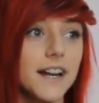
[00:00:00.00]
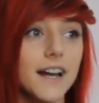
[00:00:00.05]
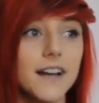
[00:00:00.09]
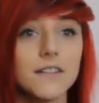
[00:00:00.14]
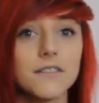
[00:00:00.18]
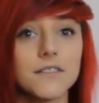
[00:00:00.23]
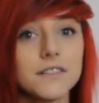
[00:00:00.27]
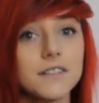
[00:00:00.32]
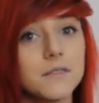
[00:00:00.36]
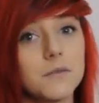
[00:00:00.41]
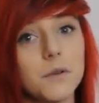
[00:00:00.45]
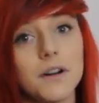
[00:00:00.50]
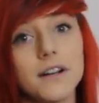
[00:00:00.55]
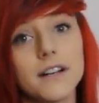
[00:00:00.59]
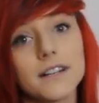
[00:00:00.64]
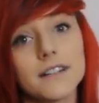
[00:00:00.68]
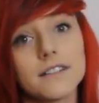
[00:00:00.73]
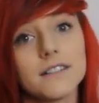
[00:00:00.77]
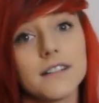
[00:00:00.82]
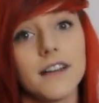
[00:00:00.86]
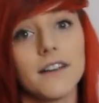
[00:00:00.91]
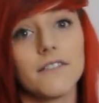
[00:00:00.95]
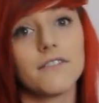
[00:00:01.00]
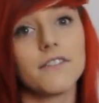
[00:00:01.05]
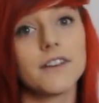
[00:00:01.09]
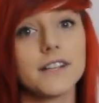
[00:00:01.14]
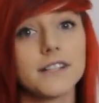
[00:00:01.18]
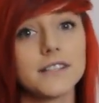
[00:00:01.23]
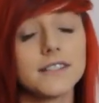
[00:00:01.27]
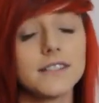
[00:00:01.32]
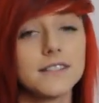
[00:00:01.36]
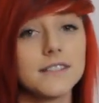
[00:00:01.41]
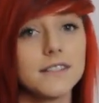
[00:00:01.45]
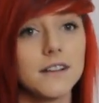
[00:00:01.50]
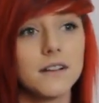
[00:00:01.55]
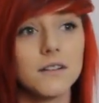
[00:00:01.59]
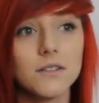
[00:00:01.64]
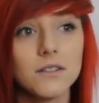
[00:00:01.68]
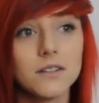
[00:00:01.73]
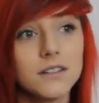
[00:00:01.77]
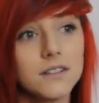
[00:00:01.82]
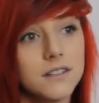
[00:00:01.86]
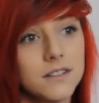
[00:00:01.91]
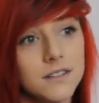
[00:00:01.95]
I don't really want it to get fixed, so
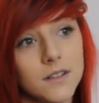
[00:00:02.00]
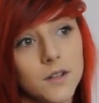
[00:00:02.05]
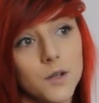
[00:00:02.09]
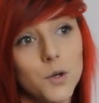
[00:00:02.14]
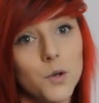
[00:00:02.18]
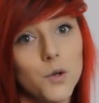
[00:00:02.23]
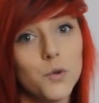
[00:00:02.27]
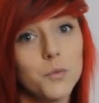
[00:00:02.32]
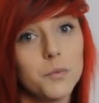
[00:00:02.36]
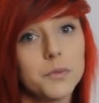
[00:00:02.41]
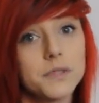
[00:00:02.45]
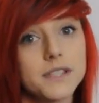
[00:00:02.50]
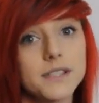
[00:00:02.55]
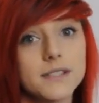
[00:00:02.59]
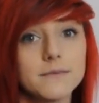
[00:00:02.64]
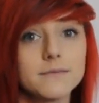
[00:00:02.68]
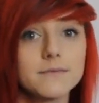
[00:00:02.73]
oops.